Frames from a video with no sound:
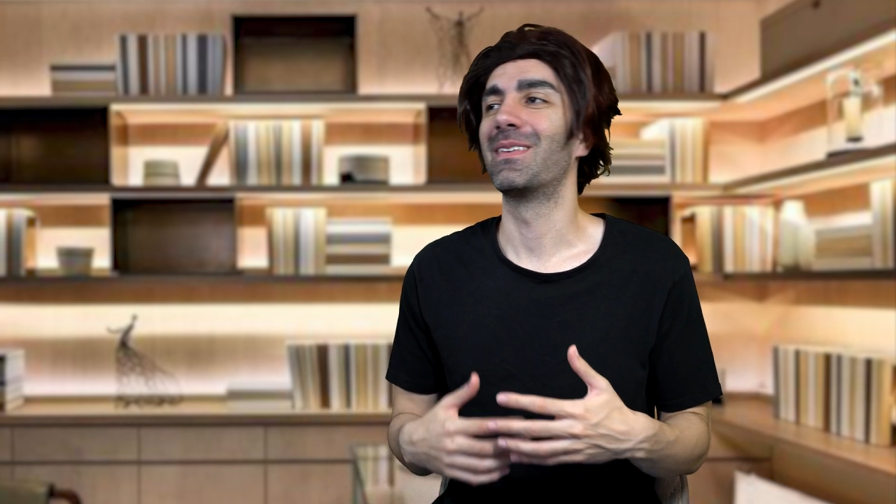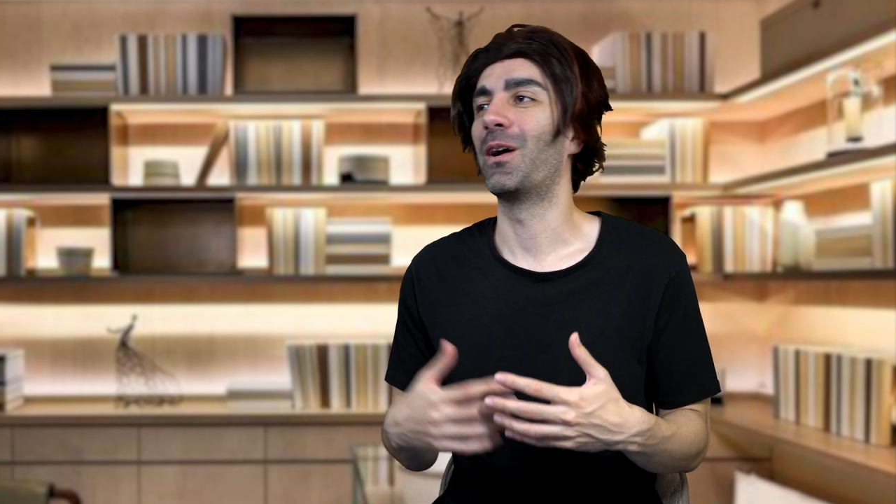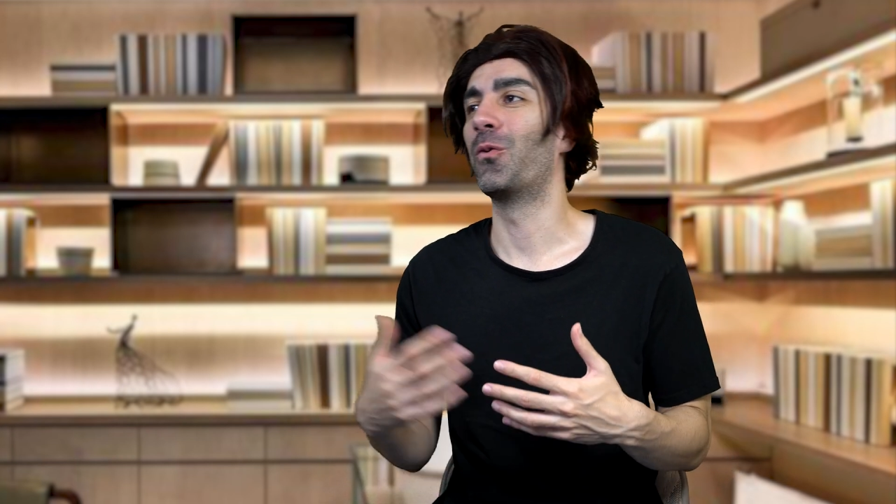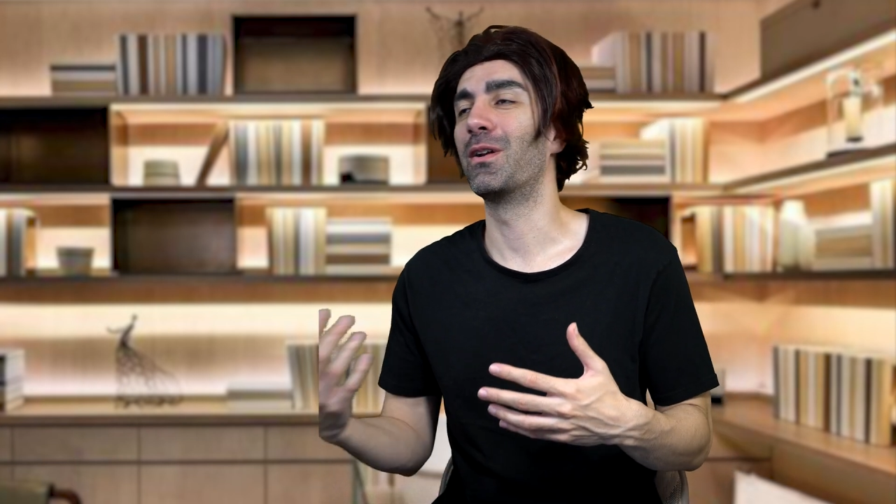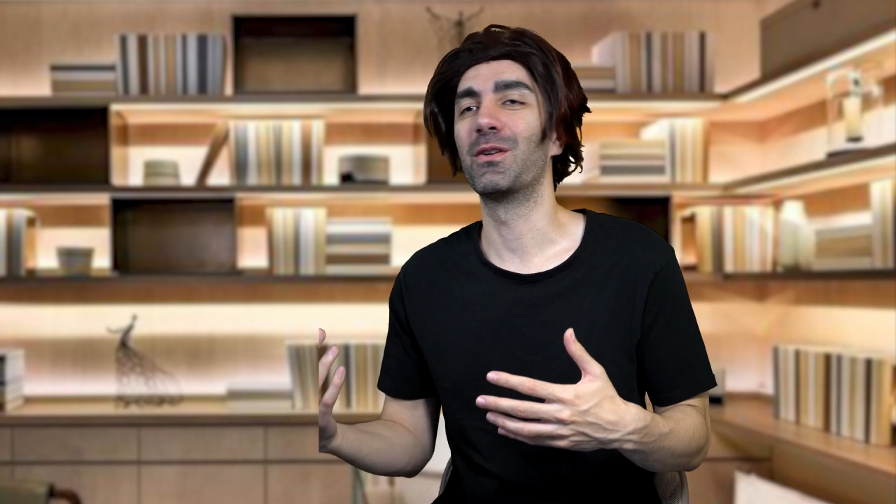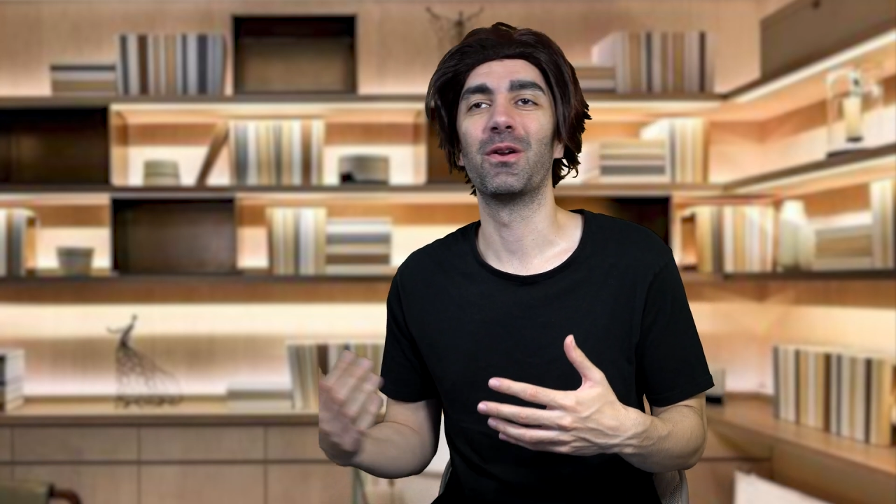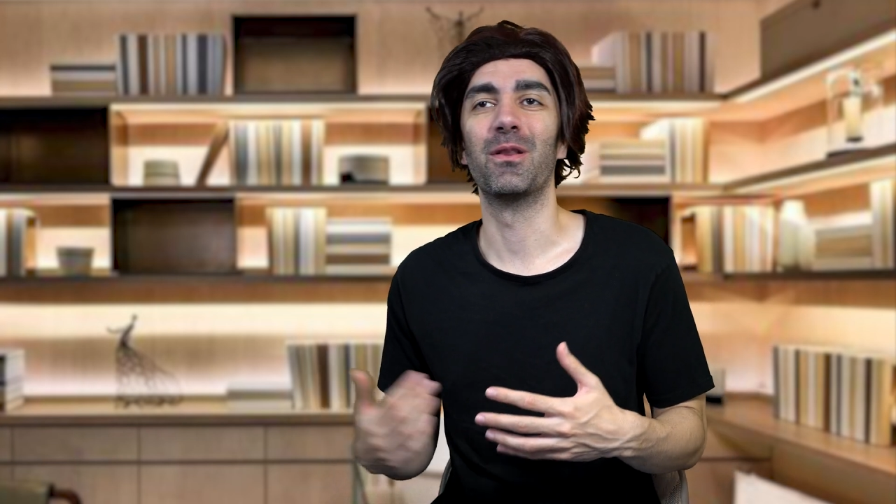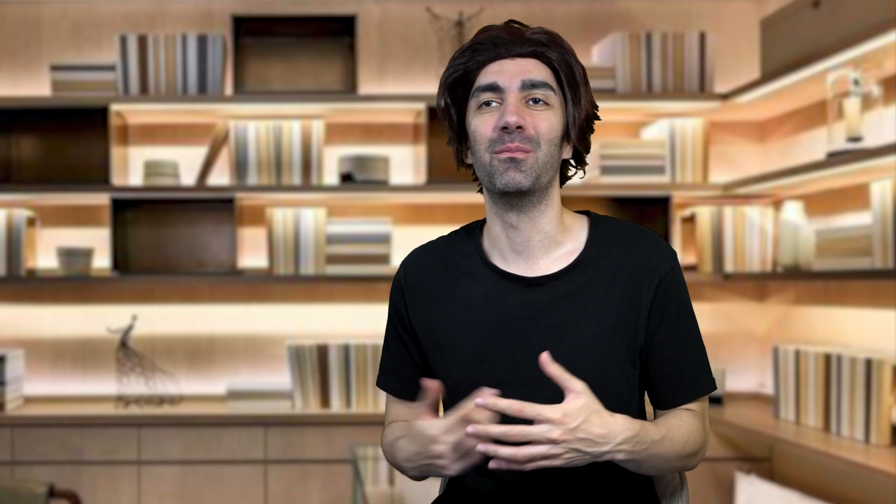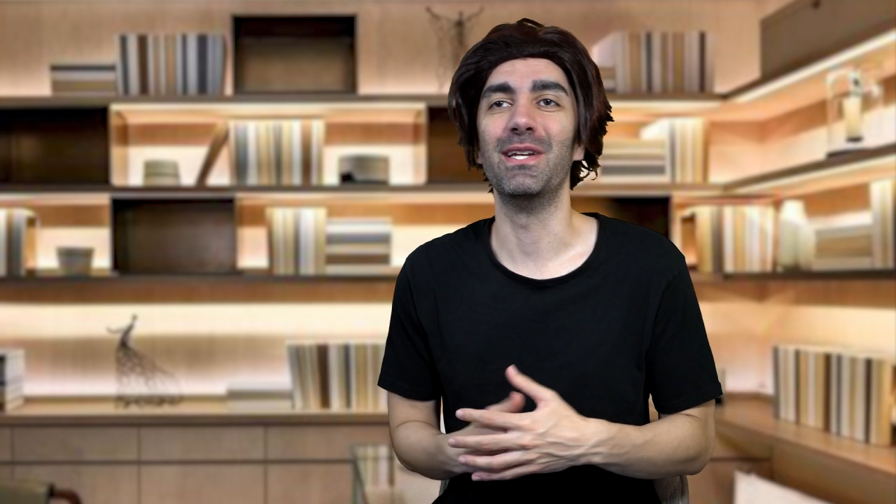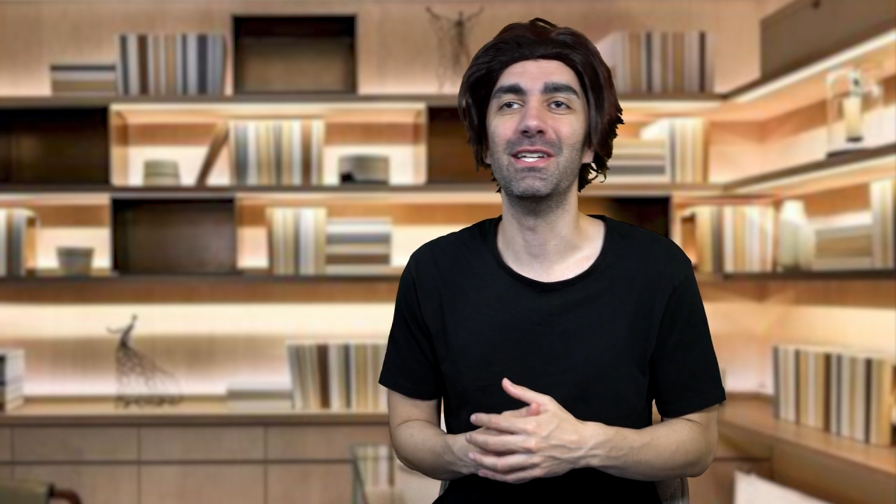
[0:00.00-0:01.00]
I wanted to go to
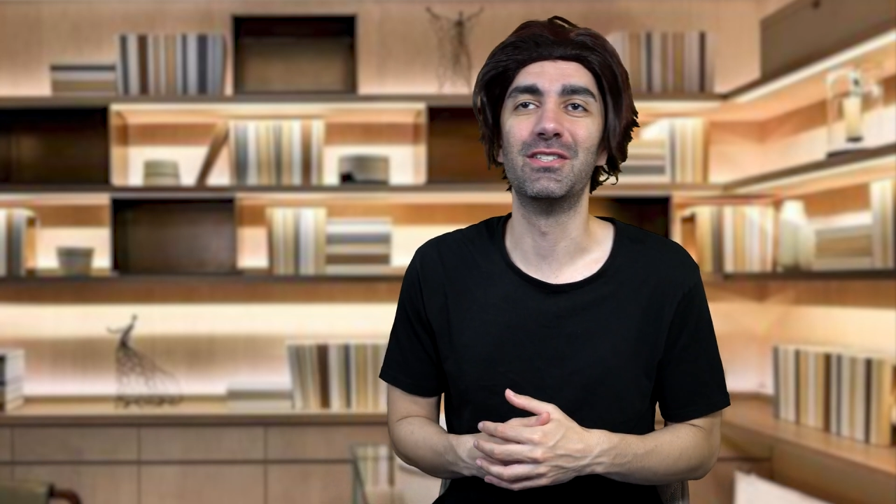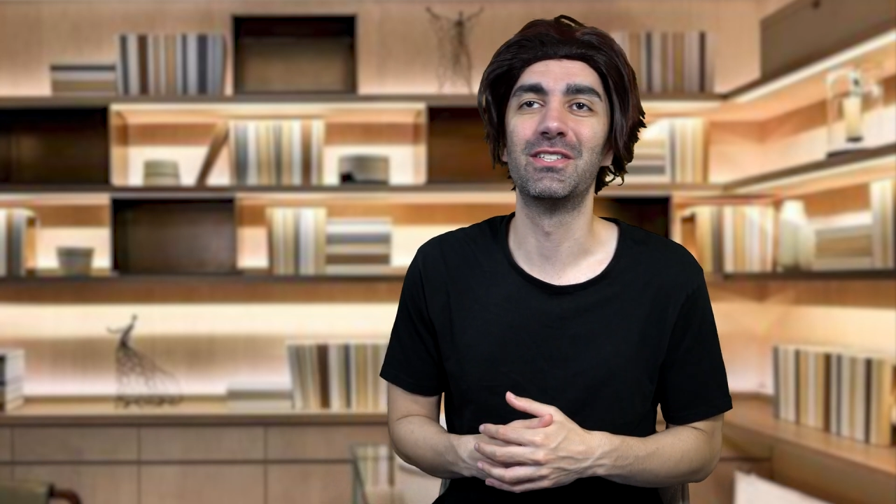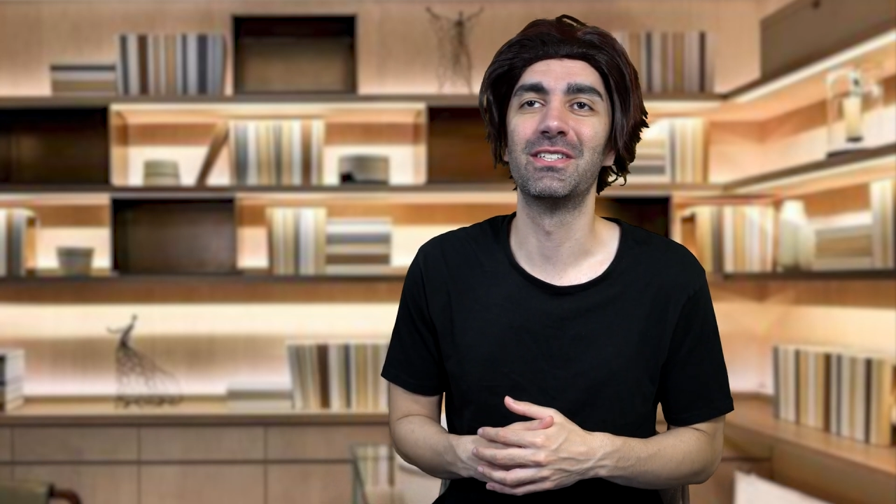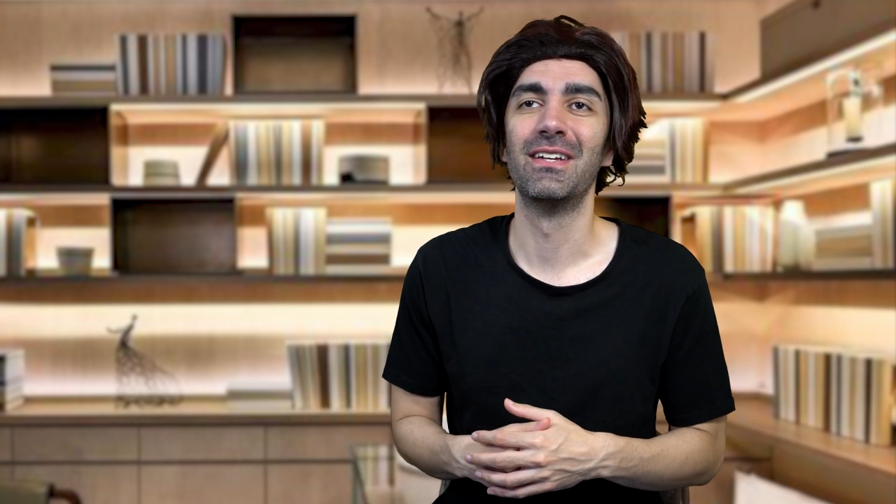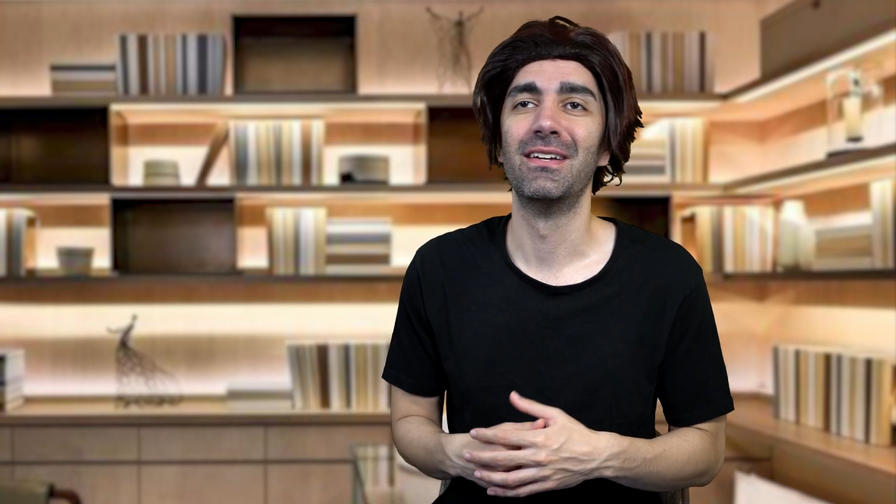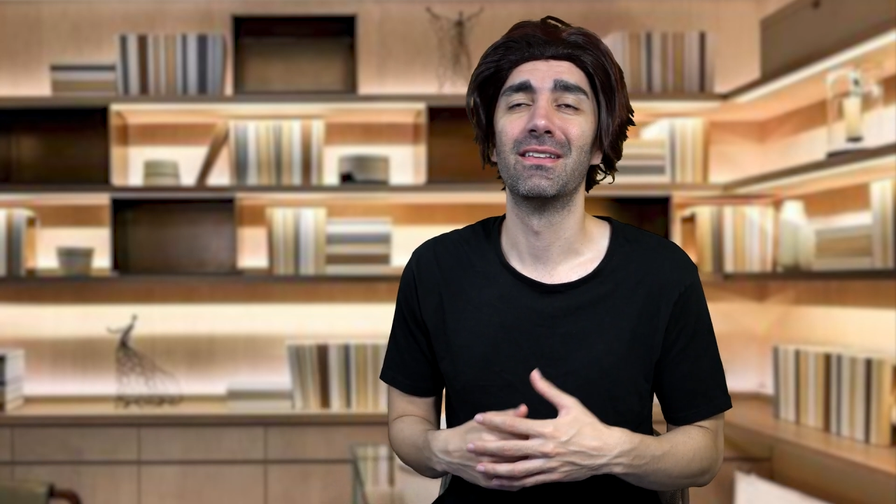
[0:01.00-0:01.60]
the beach.